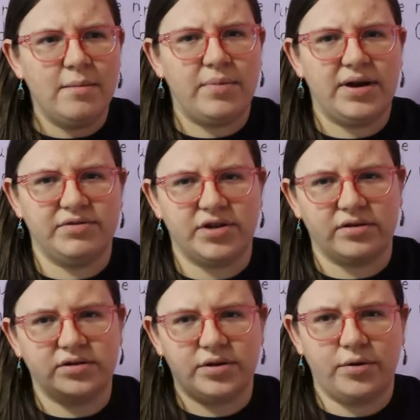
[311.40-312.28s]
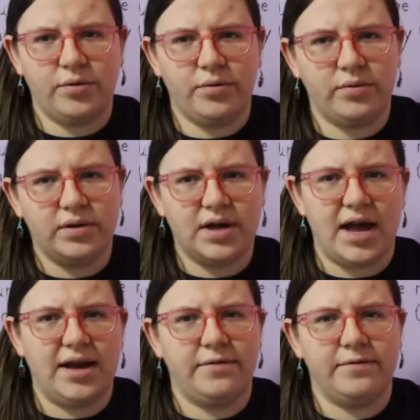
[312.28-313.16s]
but it was also
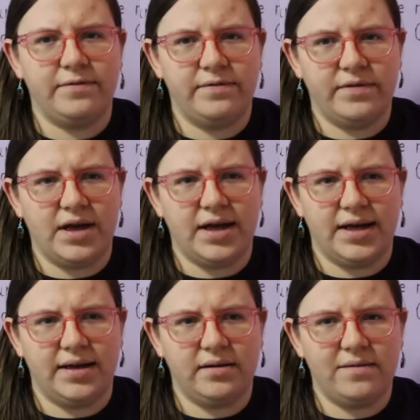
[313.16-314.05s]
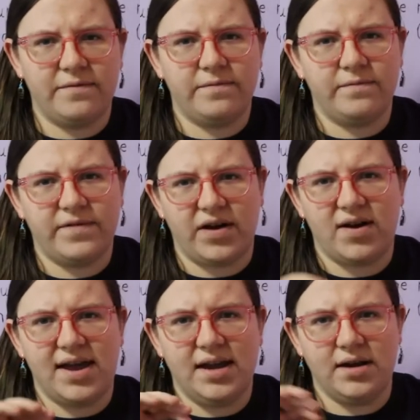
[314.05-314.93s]
kind of uh,
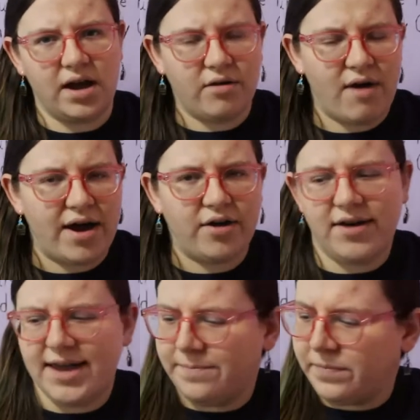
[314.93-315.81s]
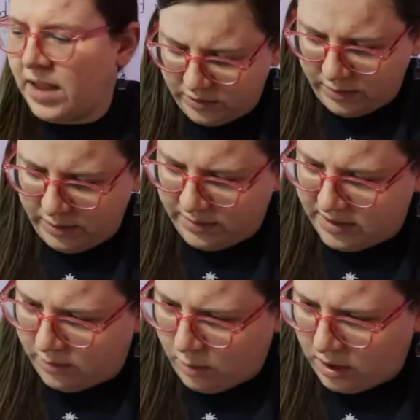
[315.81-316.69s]
very nutcrackery. The one
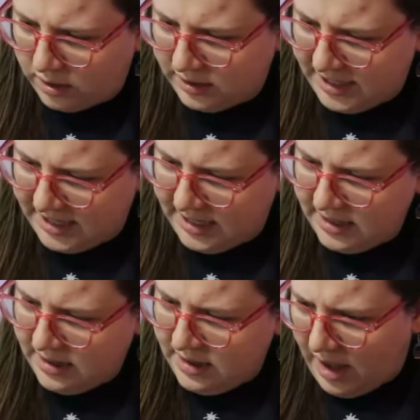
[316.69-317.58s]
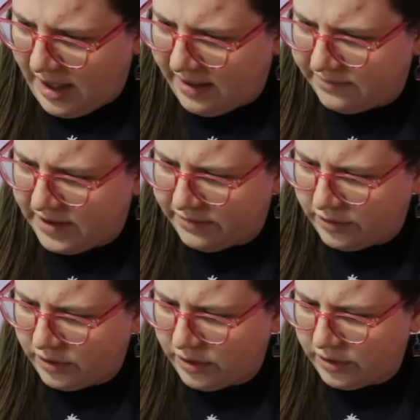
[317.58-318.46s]
with the water lady, I've
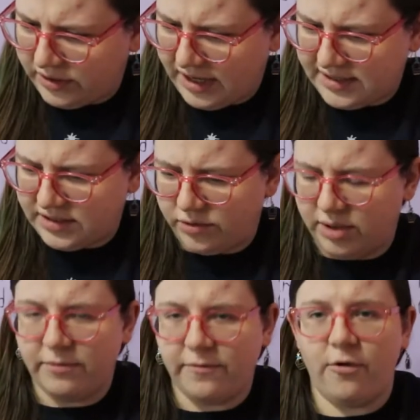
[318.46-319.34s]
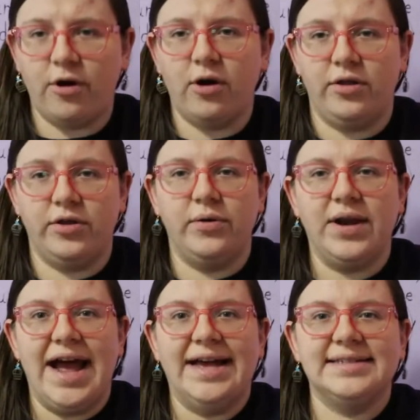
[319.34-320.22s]
never heard that story before, although
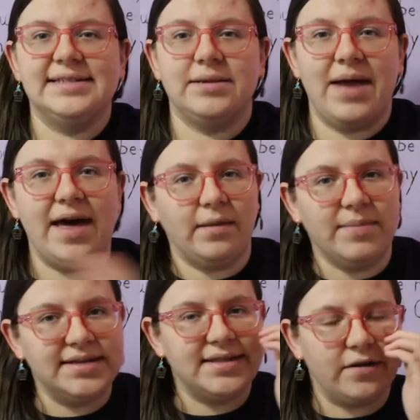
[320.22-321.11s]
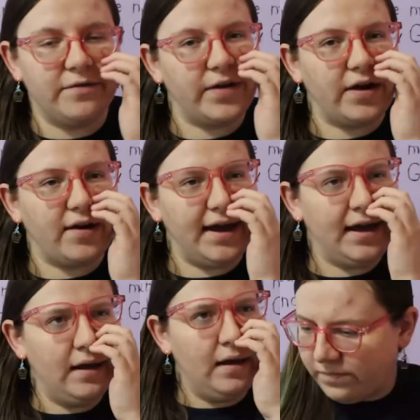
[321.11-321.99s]
it has some elements that are
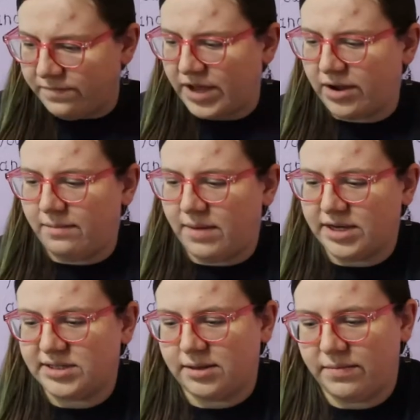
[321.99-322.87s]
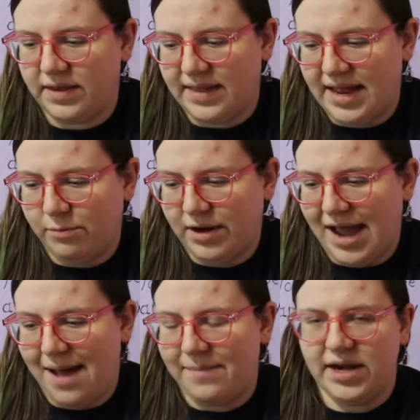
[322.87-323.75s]
very, very much something that would
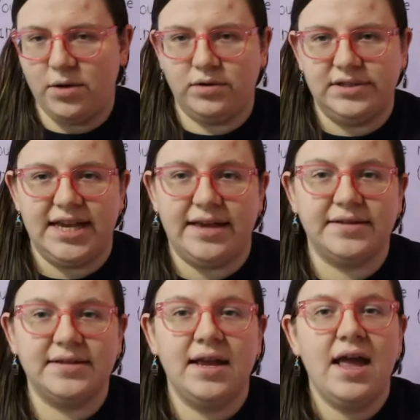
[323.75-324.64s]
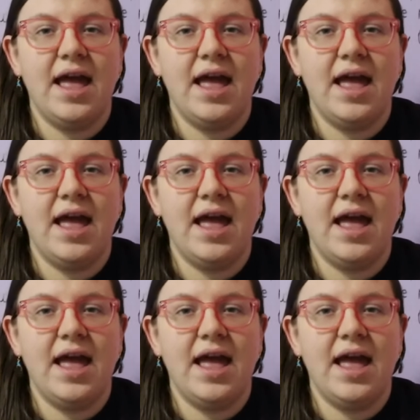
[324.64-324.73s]
happen in old tales.